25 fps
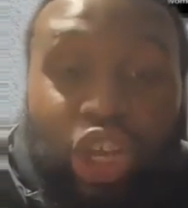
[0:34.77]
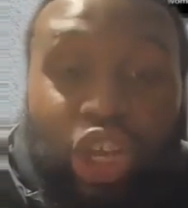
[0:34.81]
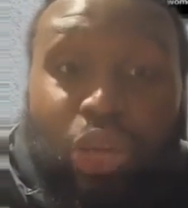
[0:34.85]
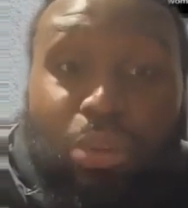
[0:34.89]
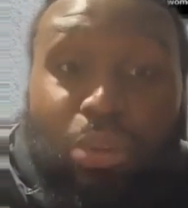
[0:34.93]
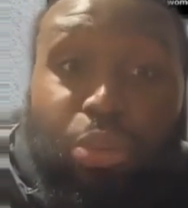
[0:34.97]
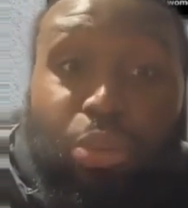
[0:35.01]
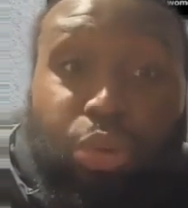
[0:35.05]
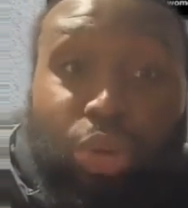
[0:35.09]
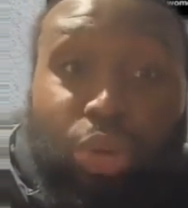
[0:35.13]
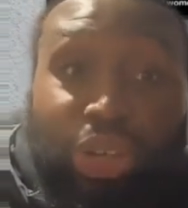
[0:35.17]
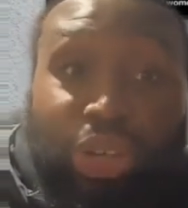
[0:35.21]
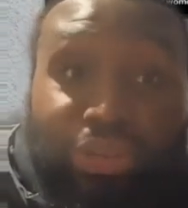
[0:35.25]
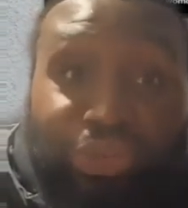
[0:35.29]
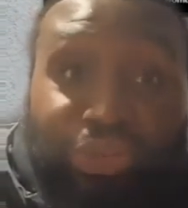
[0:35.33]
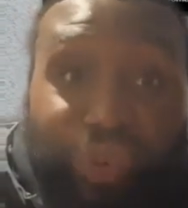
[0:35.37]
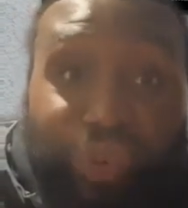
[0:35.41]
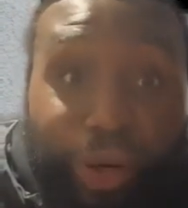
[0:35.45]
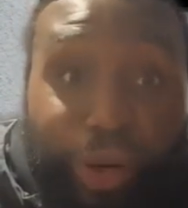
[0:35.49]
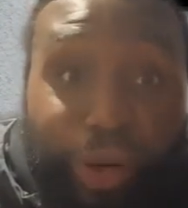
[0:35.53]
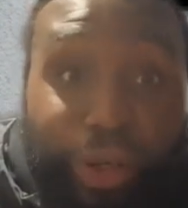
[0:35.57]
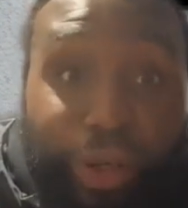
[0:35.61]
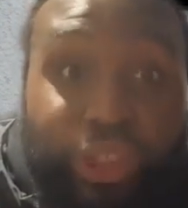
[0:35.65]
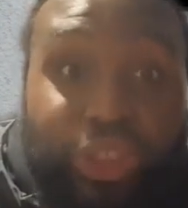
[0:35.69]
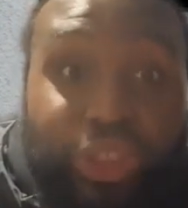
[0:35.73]

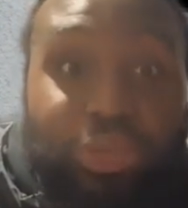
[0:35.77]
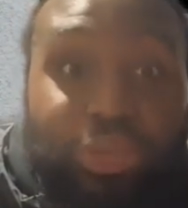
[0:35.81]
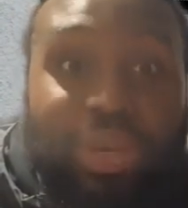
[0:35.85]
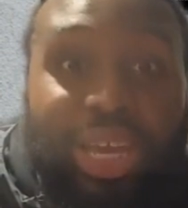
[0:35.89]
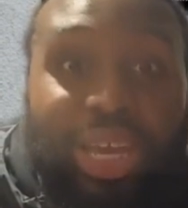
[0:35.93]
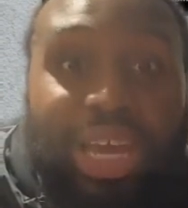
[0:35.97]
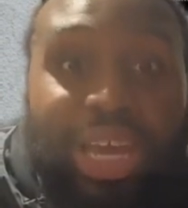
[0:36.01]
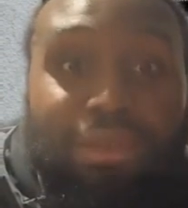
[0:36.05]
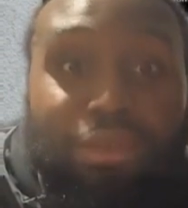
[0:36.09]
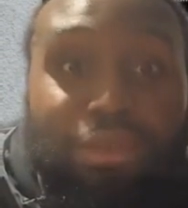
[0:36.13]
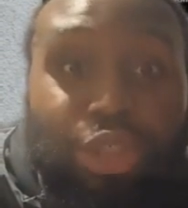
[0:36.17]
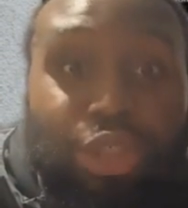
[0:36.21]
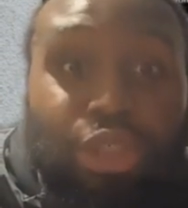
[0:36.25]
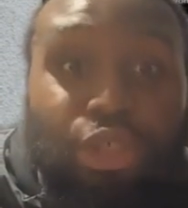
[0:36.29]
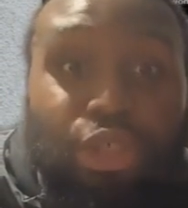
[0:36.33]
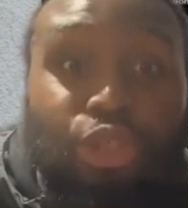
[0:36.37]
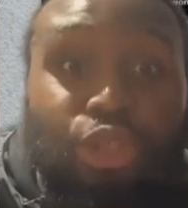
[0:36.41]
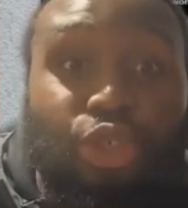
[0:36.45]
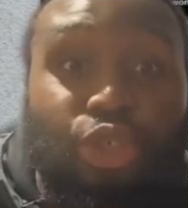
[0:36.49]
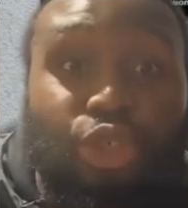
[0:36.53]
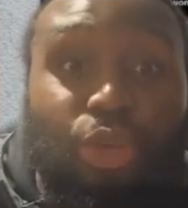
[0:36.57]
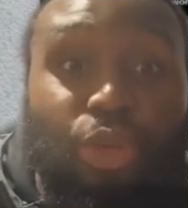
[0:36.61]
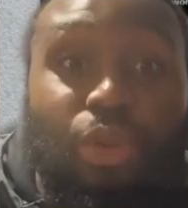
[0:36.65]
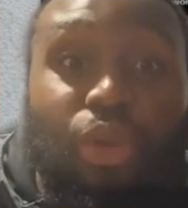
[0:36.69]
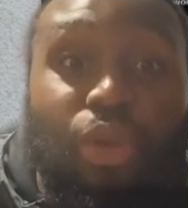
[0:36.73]
prefer to have
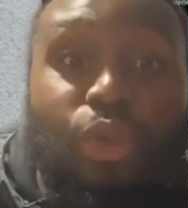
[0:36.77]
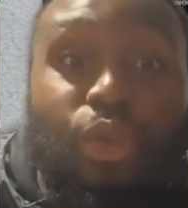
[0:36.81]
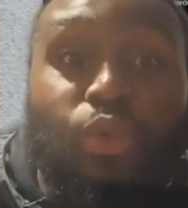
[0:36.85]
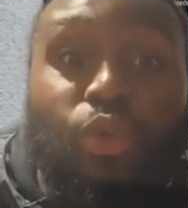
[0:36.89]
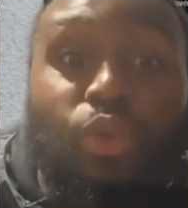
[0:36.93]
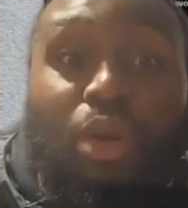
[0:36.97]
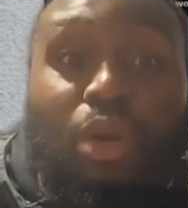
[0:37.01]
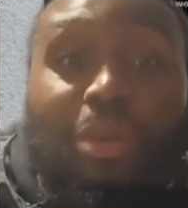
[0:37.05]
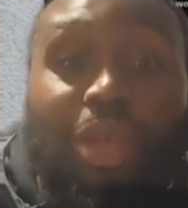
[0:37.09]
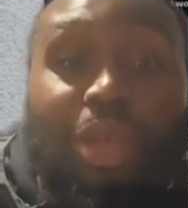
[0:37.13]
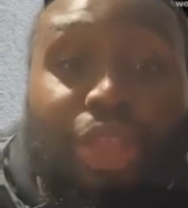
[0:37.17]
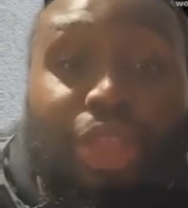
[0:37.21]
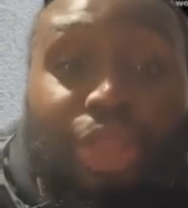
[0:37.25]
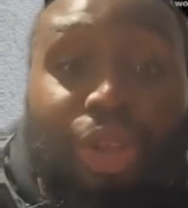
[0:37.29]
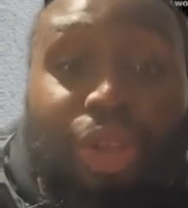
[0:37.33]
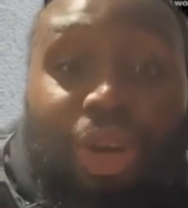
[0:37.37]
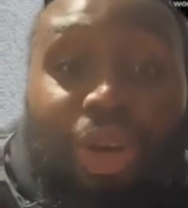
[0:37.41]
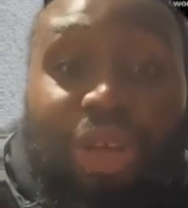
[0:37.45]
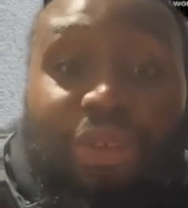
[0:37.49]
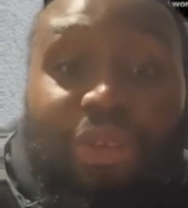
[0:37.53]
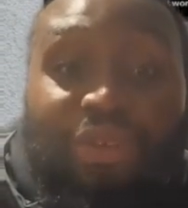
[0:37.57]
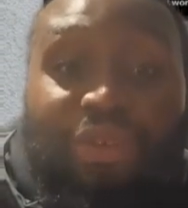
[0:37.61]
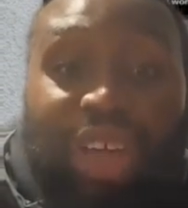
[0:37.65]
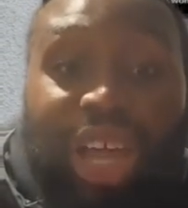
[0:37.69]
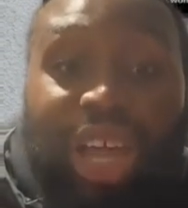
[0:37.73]
children with women
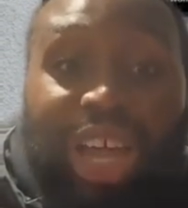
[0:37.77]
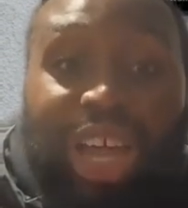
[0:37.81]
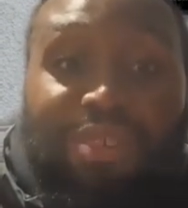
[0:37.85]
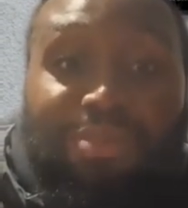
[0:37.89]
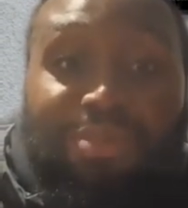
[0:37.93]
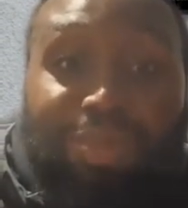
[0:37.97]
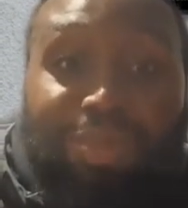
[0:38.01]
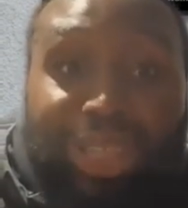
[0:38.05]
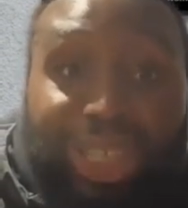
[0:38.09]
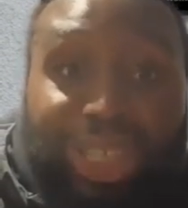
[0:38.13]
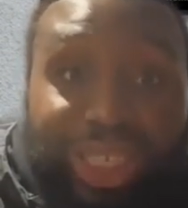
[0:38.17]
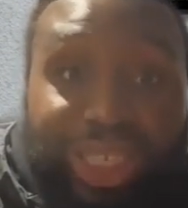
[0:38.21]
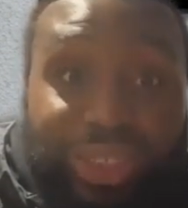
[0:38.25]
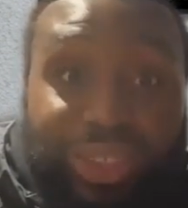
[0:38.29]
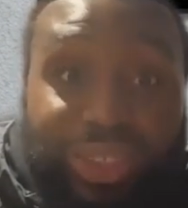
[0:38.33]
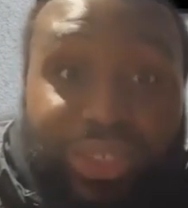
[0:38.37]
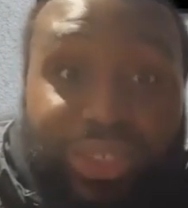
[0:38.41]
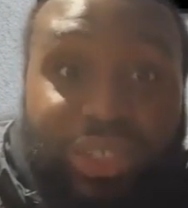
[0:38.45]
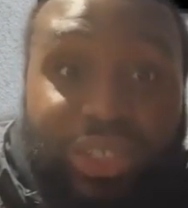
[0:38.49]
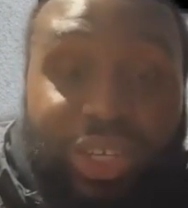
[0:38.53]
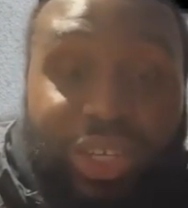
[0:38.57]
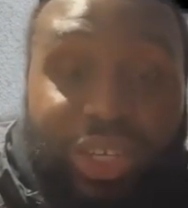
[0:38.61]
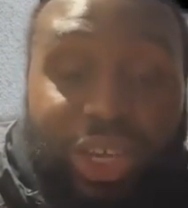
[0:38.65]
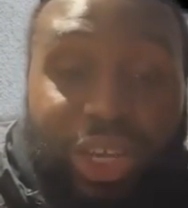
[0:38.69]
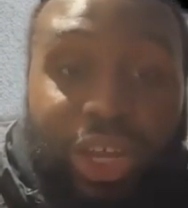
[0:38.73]
35 plus
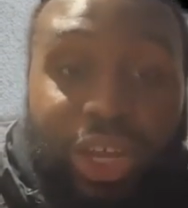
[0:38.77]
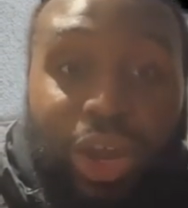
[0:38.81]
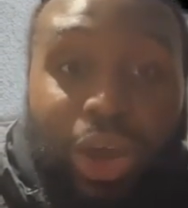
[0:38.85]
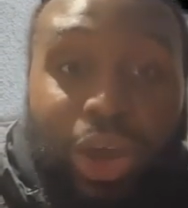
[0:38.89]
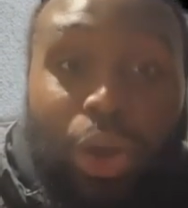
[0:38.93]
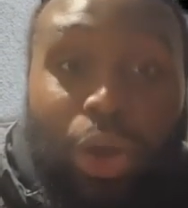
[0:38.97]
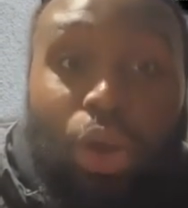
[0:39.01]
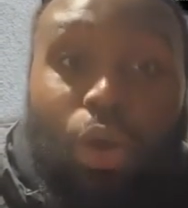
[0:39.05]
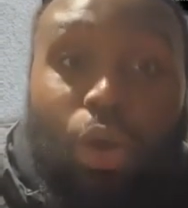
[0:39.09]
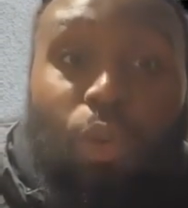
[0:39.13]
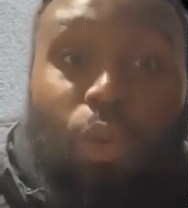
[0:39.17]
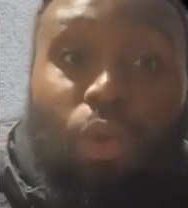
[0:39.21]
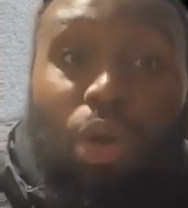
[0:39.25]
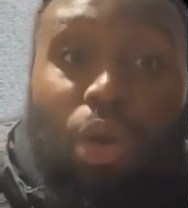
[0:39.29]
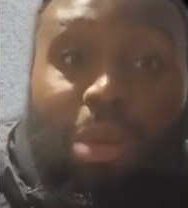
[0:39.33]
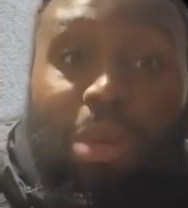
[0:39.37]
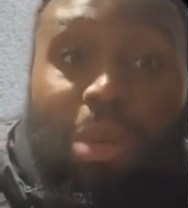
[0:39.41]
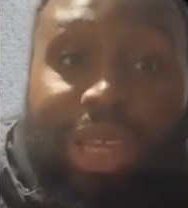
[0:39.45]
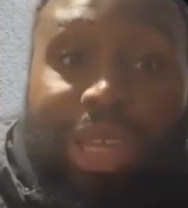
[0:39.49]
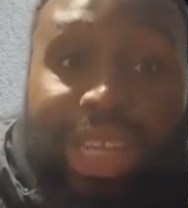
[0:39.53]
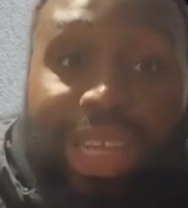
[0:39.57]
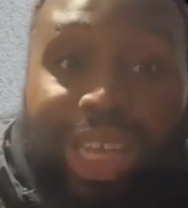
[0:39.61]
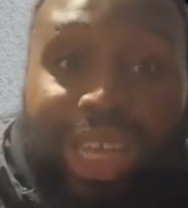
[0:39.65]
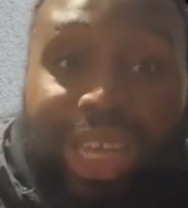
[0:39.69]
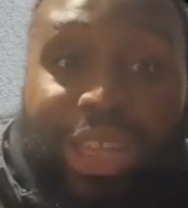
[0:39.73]
or
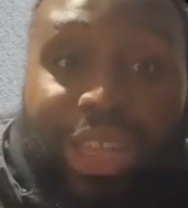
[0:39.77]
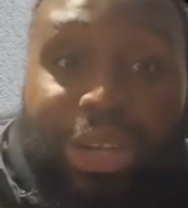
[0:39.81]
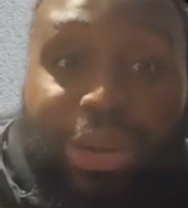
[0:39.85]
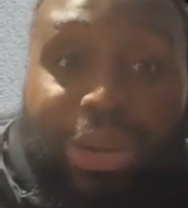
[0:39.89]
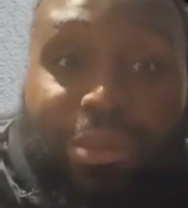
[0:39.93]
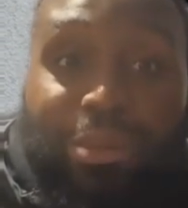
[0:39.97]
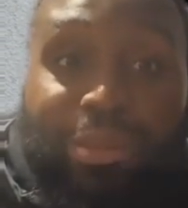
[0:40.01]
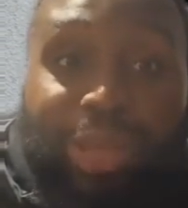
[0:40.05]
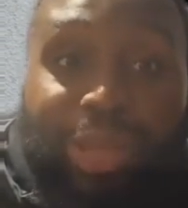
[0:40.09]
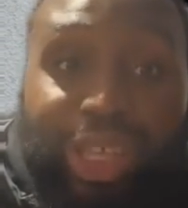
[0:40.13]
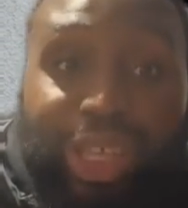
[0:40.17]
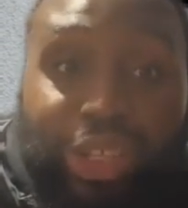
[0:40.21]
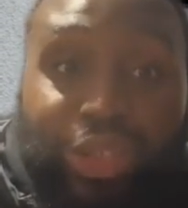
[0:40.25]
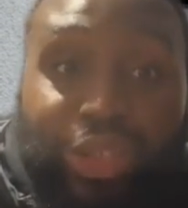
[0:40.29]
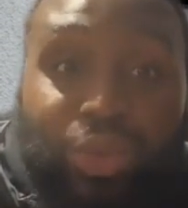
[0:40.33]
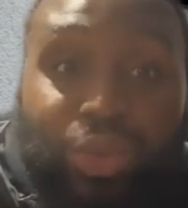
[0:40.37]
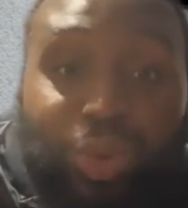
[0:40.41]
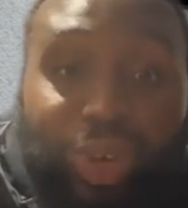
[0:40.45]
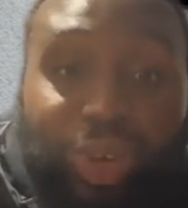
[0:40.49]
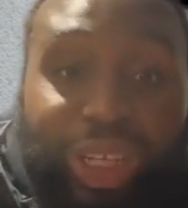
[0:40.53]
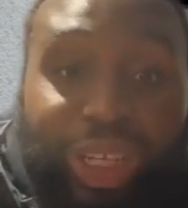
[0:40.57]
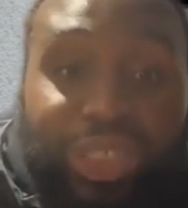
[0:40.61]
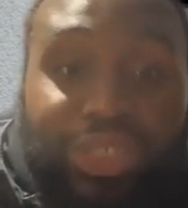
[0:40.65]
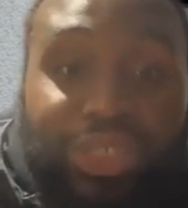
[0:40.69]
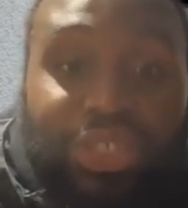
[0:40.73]
women in their mid
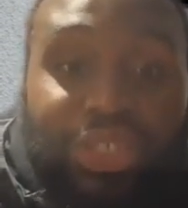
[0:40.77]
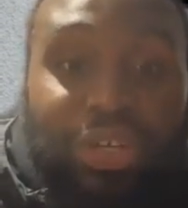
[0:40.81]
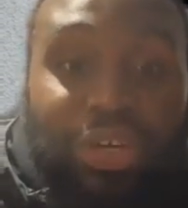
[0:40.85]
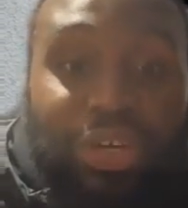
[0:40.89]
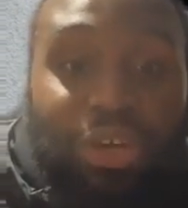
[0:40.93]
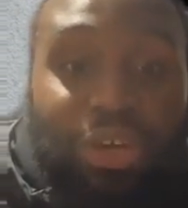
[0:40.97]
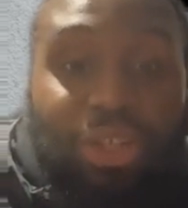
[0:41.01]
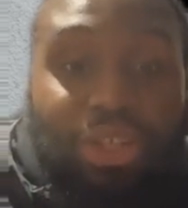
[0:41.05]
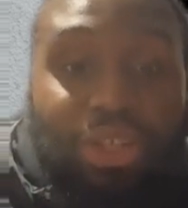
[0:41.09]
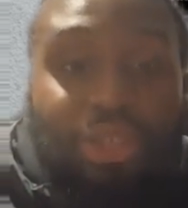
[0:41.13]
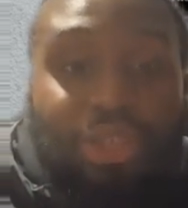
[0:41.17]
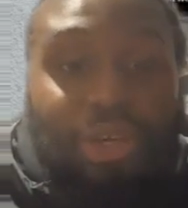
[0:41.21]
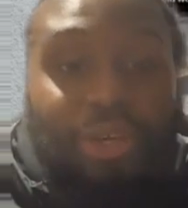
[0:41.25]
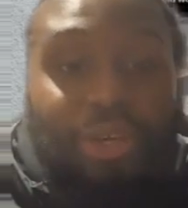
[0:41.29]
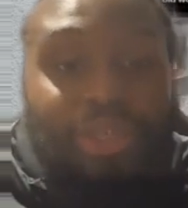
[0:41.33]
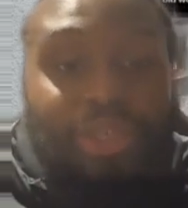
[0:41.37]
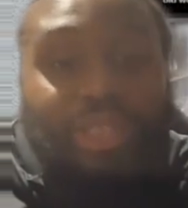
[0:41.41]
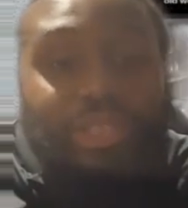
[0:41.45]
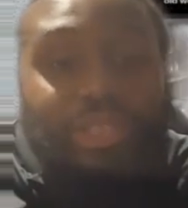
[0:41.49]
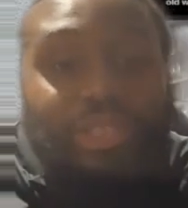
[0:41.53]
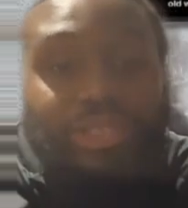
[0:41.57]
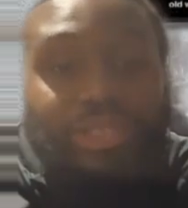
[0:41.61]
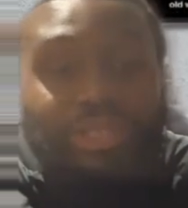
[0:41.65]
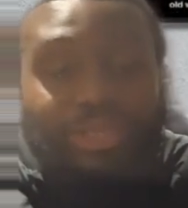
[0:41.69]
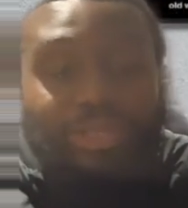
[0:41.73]
20s to early 30s?